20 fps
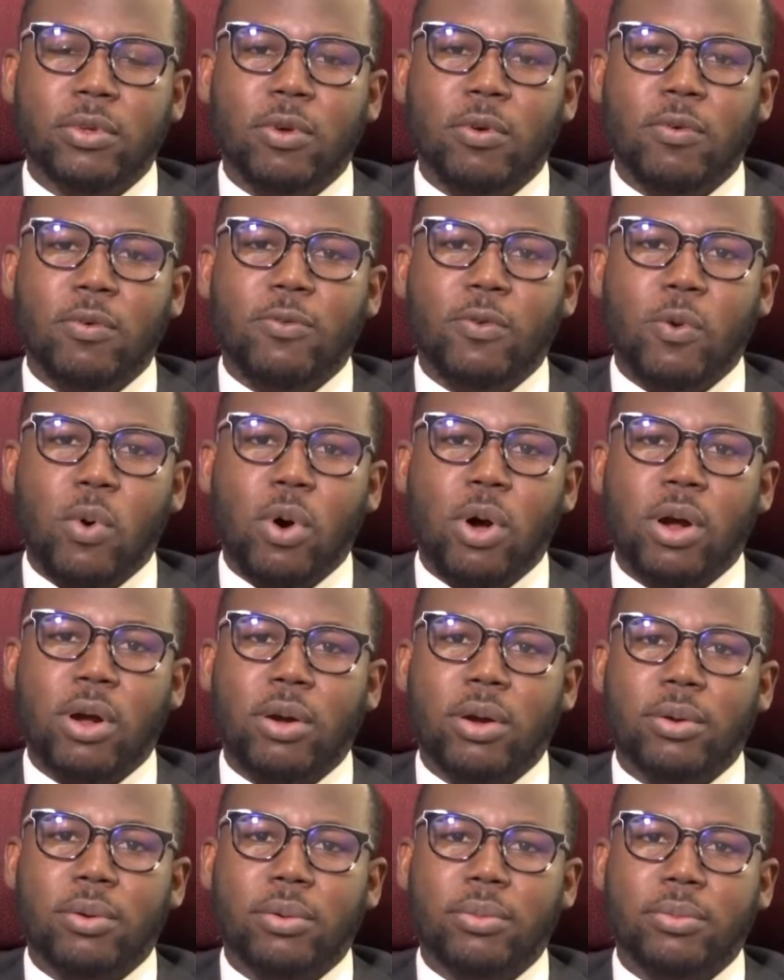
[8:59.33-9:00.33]

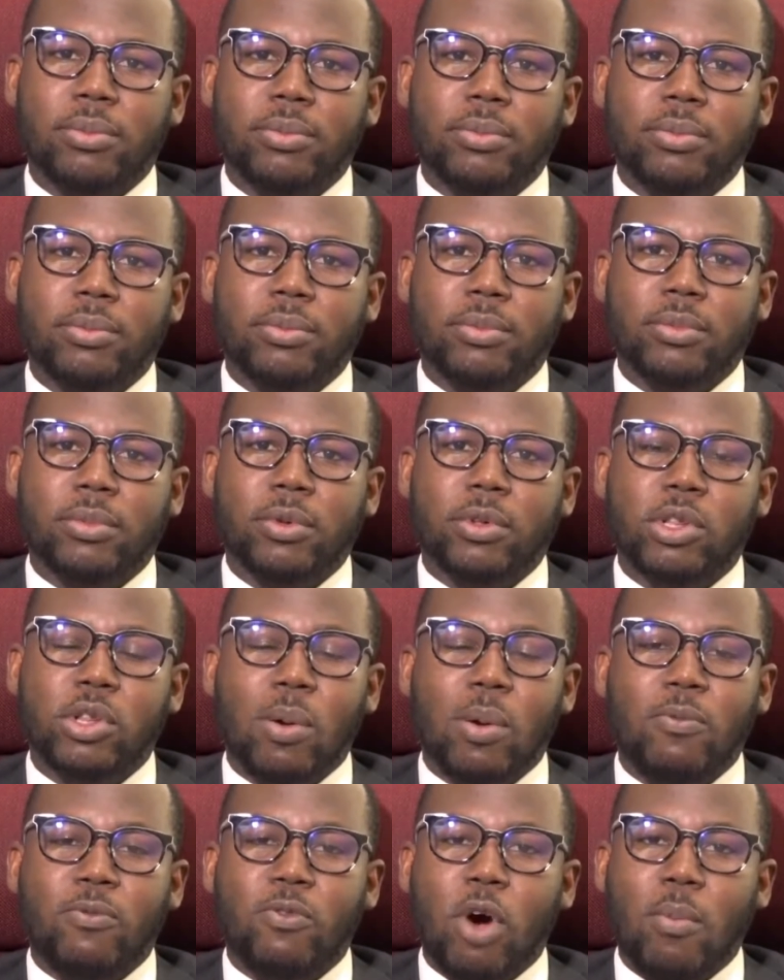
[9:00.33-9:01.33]
for
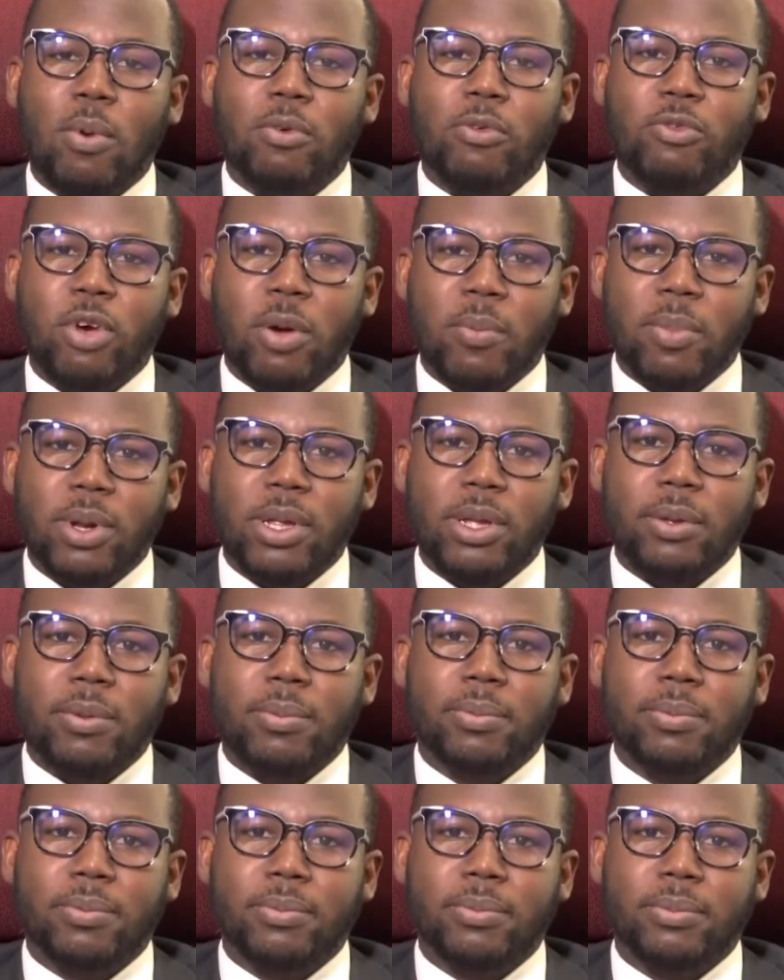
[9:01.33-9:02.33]
some form of remedy.
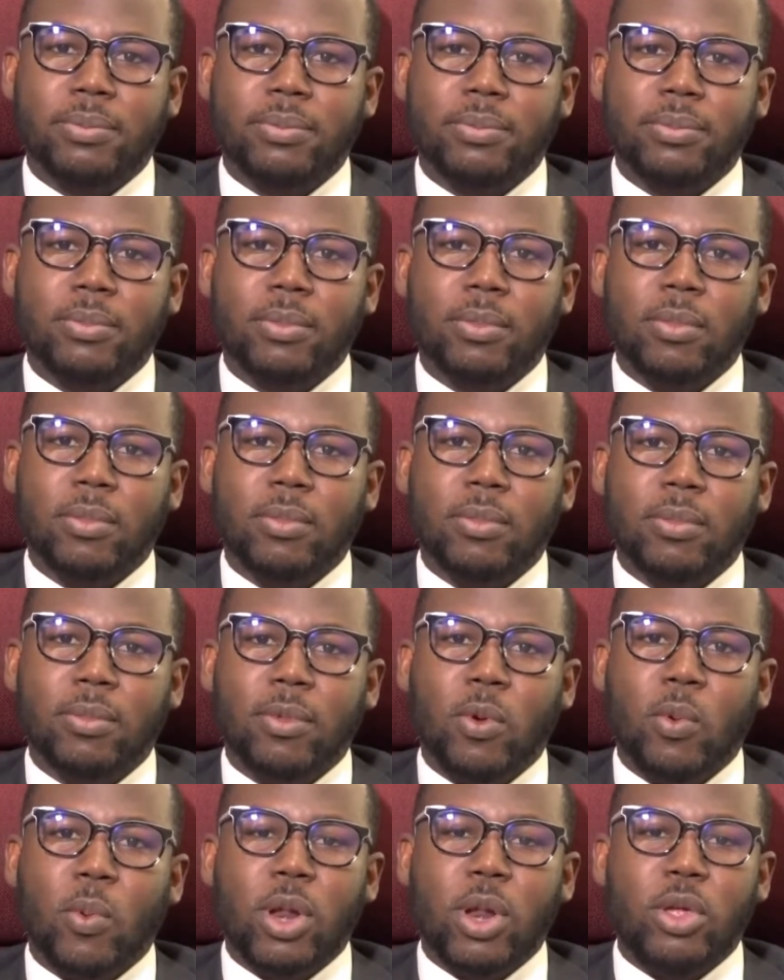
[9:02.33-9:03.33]

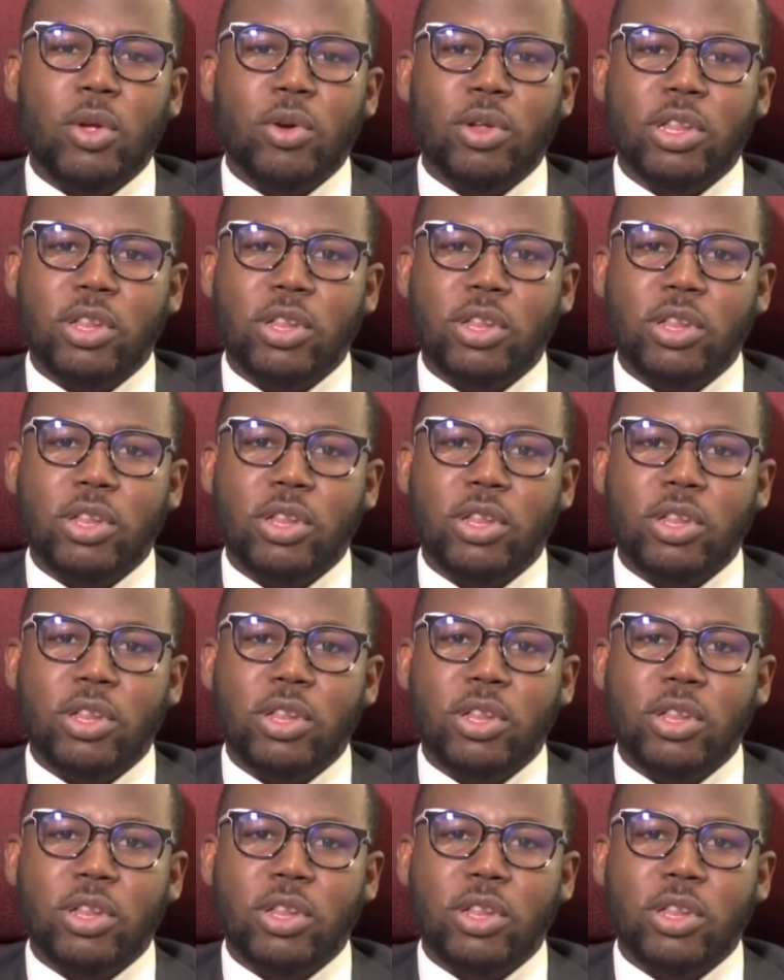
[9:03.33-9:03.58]
Whether you're